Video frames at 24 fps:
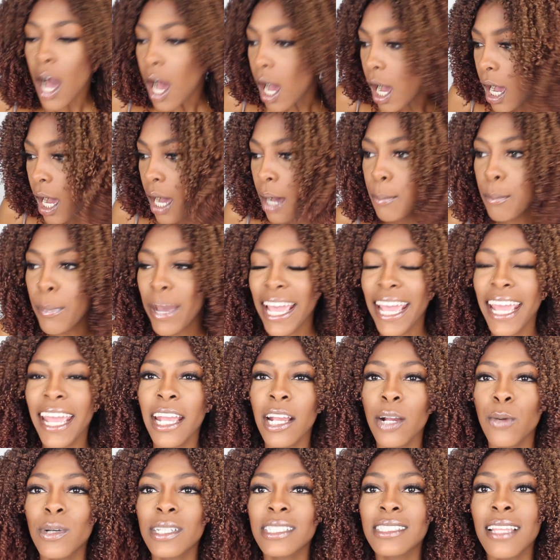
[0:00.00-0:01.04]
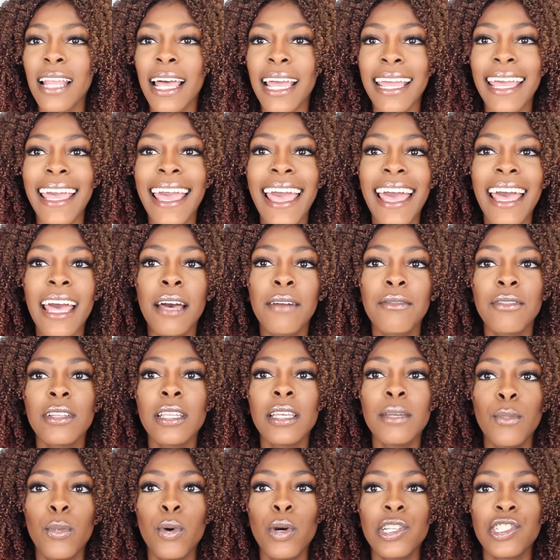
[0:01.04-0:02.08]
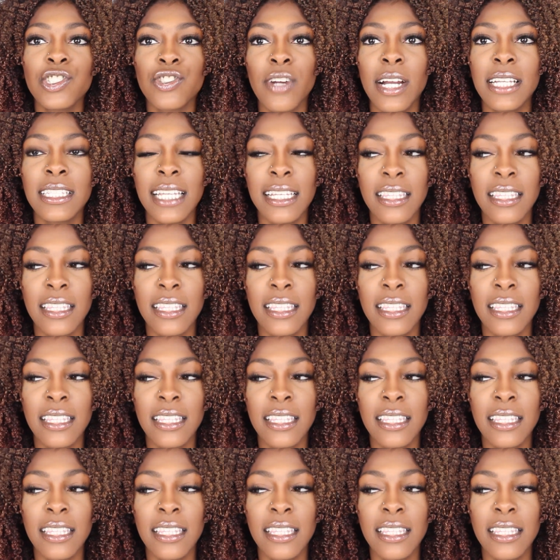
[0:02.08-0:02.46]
my hair was like heavily moisturized.